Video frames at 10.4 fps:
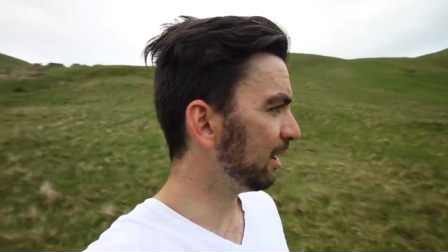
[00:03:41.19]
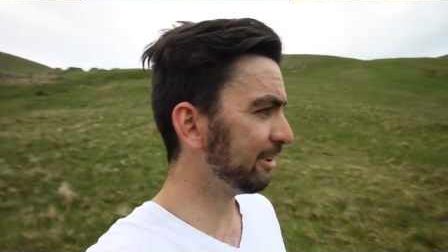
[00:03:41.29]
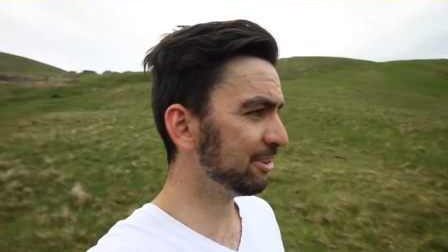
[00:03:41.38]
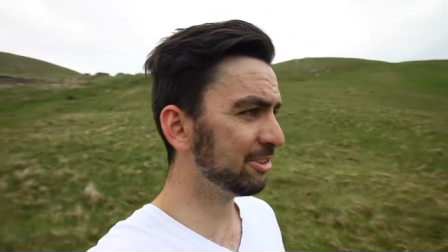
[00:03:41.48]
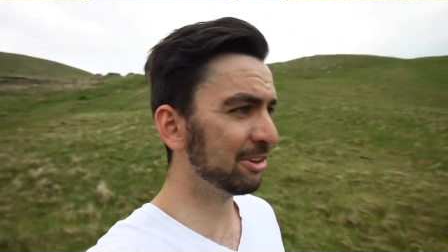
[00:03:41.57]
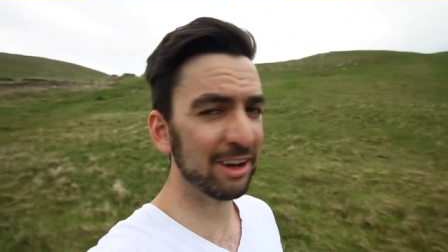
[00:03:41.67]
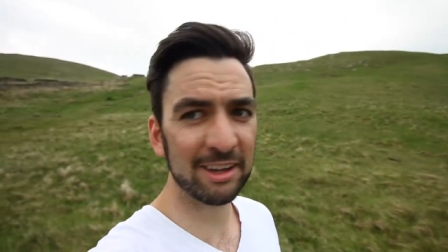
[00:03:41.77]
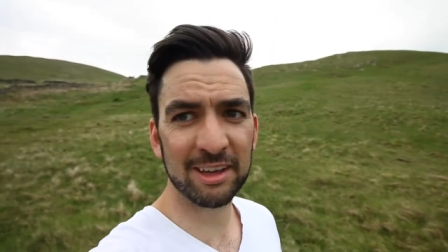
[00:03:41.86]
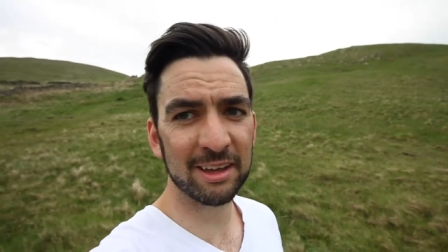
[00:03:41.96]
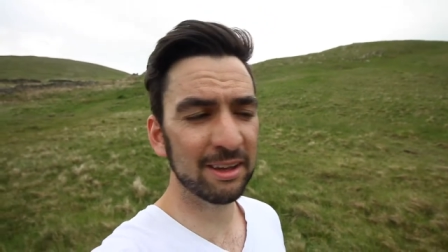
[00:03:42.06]
I just don't
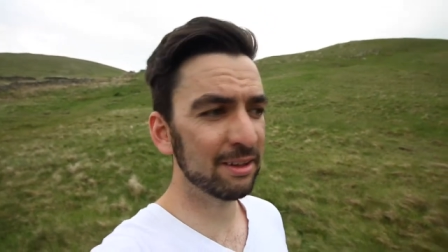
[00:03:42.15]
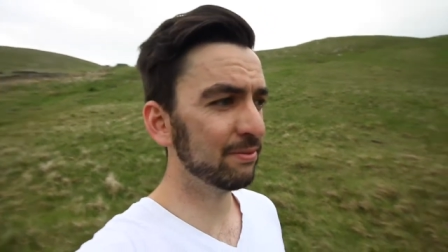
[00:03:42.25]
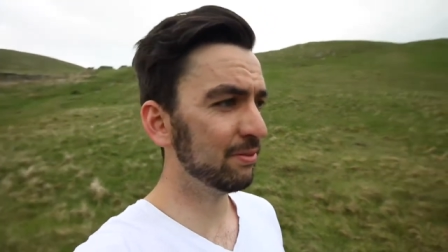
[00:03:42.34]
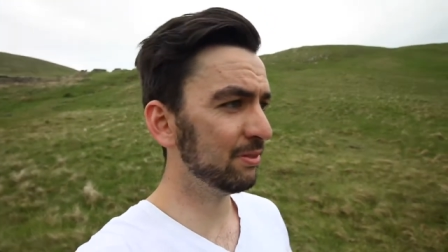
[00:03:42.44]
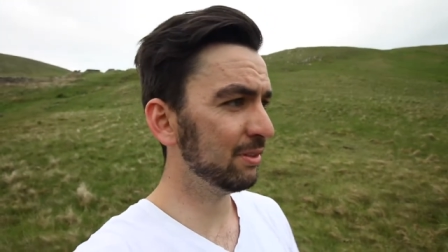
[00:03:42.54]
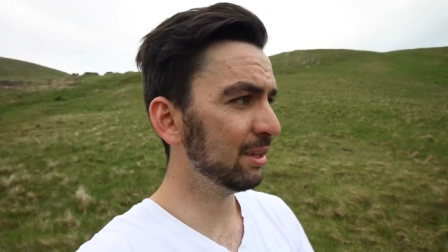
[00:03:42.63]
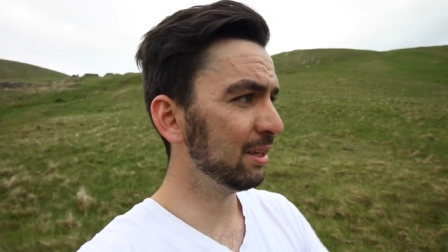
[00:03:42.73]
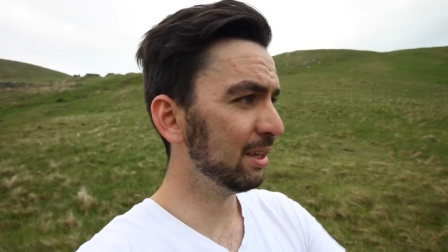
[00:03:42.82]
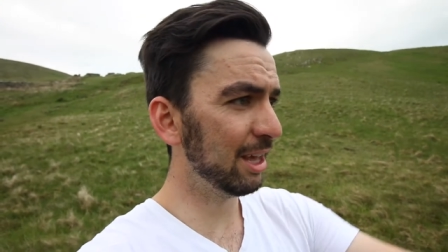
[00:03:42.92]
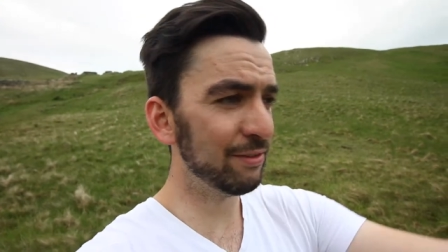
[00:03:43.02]
like it
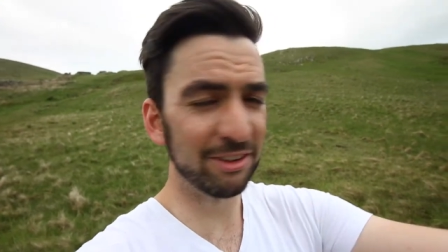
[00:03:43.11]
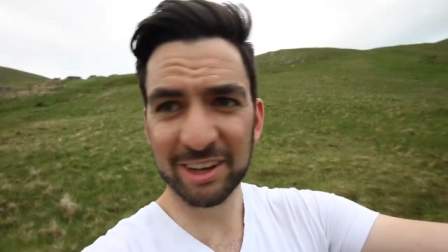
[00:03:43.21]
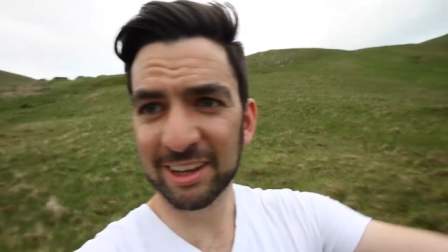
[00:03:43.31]
if it's